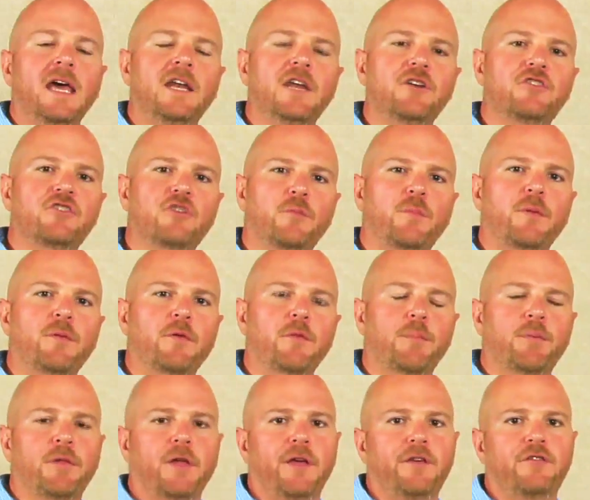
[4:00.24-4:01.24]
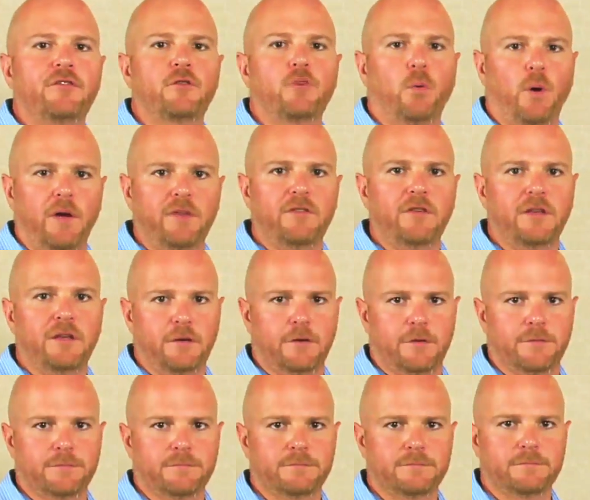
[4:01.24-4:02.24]
and it should be replaced twice a
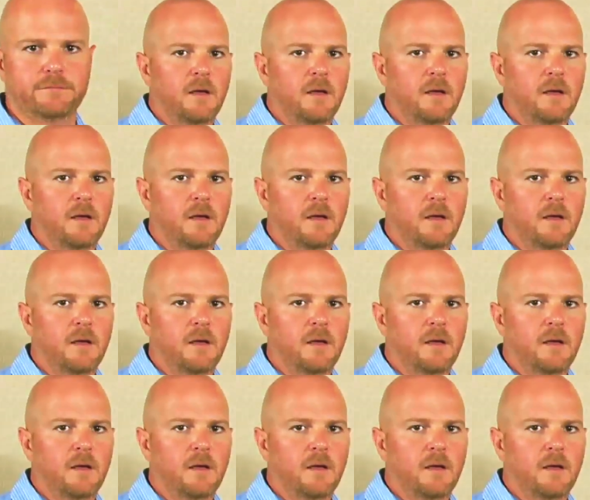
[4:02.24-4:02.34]
year.